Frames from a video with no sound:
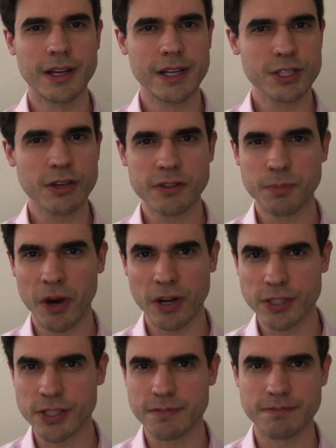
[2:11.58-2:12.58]
So over the
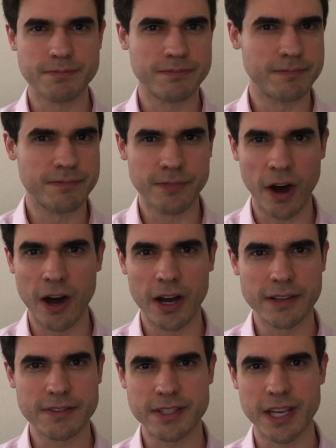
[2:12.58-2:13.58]
past
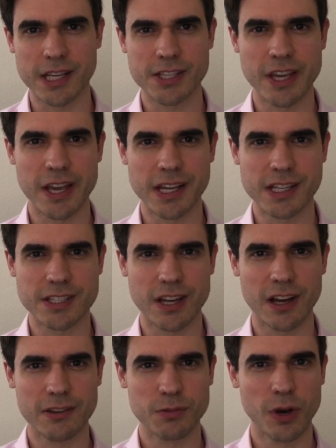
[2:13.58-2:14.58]
5-6 years,
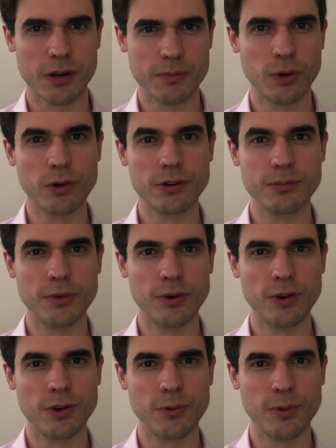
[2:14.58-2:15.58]
I've worked more and
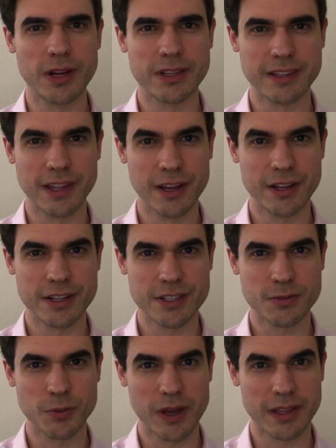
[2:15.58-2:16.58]
more with
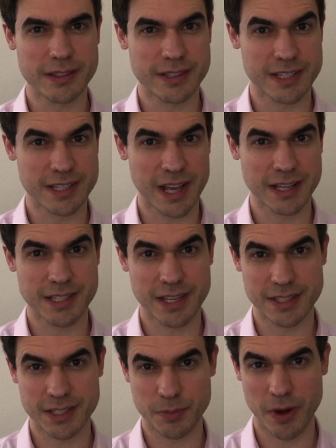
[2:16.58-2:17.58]
learners with
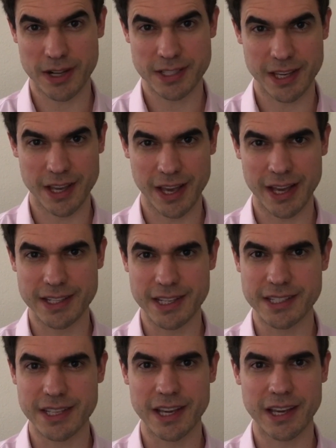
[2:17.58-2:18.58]
dyslexia, dyspraxia,
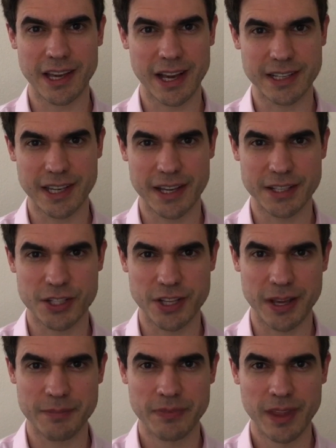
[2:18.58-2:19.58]
ADD,
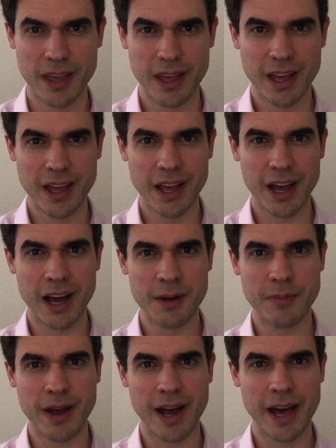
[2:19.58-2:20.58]
ADHD.
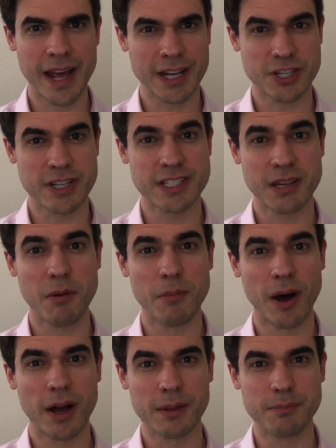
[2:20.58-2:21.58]
And actually some of
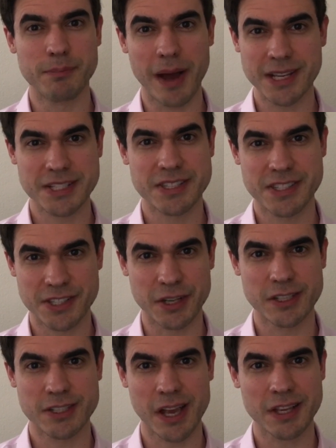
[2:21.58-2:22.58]
my best
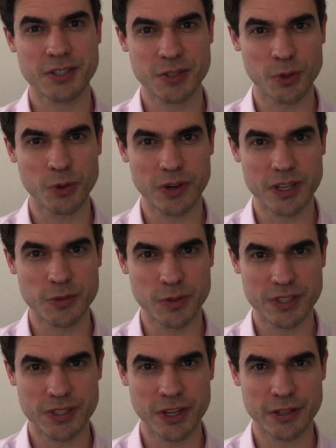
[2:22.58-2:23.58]
success stories
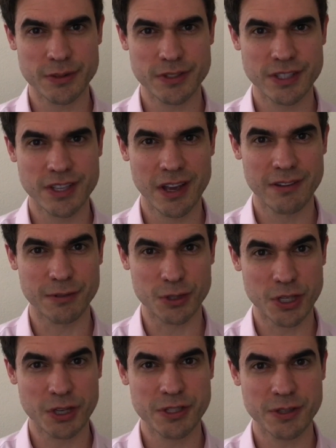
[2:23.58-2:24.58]
with students for
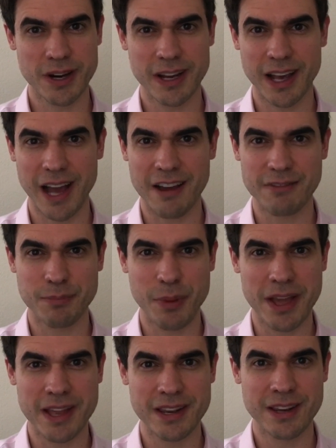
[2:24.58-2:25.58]
tutoring have
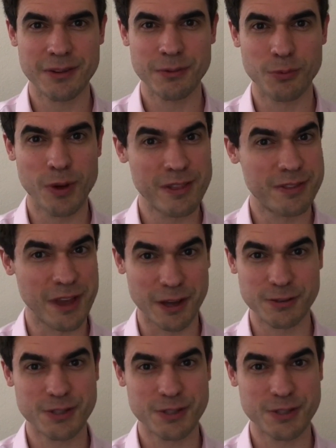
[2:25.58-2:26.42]
been with those